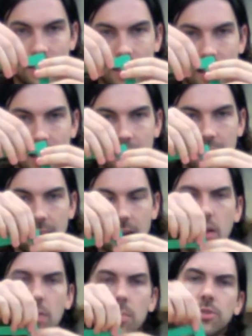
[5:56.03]
like
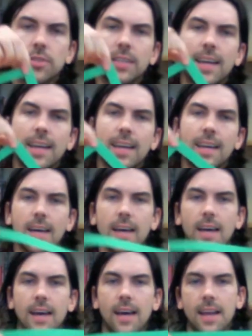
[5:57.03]
almost like
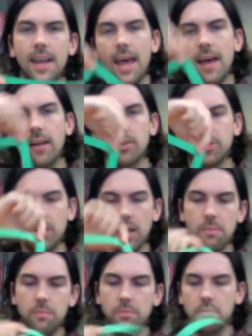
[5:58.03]
an L
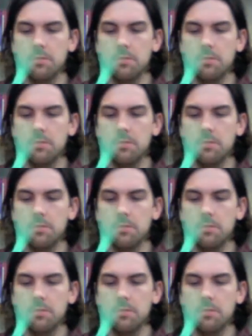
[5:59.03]
shape.